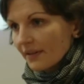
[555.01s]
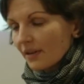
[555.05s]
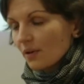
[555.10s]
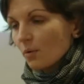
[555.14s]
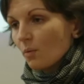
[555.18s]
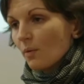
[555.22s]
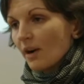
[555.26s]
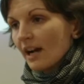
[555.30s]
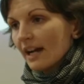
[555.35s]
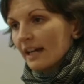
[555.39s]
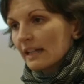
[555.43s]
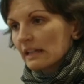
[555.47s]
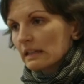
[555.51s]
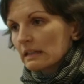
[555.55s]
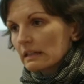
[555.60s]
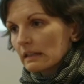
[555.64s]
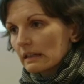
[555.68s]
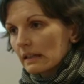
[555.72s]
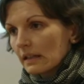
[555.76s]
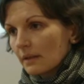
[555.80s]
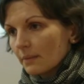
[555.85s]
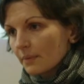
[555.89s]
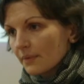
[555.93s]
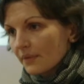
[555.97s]
quite,
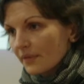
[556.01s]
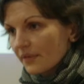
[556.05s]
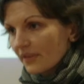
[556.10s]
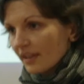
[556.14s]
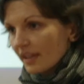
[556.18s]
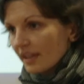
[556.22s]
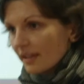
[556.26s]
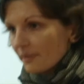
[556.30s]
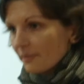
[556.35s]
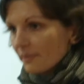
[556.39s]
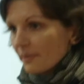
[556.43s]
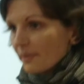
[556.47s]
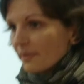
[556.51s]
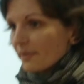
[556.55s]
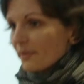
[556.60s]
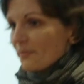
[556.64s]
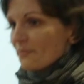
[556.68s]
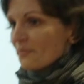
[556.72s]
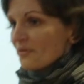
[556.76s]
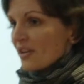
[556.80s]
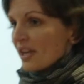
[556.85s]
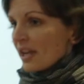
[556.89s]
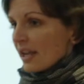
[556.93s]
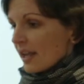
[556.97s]
I would say,
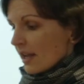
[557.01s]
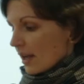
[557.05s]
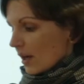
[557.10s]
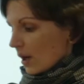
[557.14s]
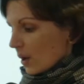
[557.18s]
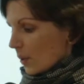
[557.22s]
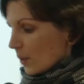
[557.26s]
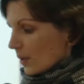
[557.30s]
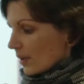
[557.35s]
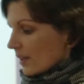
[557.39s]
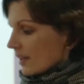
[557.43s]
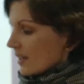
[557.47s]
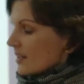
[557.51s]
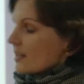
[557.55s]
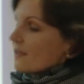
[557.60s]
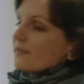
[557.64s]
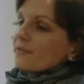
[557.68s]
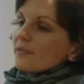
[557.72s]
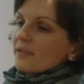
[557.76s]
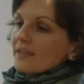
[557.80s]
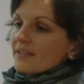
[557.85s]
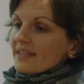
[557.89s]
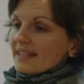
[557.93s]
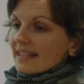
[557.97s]

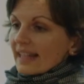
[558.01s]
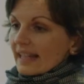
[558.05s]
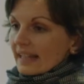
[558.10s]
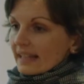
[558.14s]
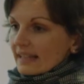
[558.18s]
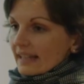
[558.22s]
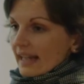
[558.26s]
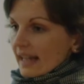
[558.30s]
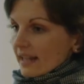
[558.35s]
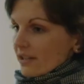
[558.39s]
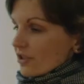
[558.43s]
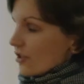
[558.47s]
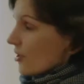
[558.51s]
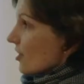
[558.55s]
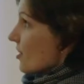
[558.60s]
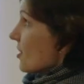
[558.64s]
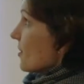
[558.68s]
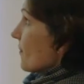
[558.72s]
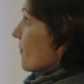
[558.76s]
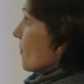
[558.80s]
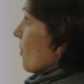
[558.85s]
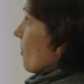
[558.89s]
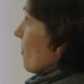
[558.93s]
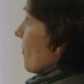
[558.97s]
different
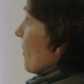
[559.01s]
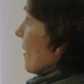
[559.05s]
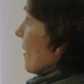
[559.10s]
citations from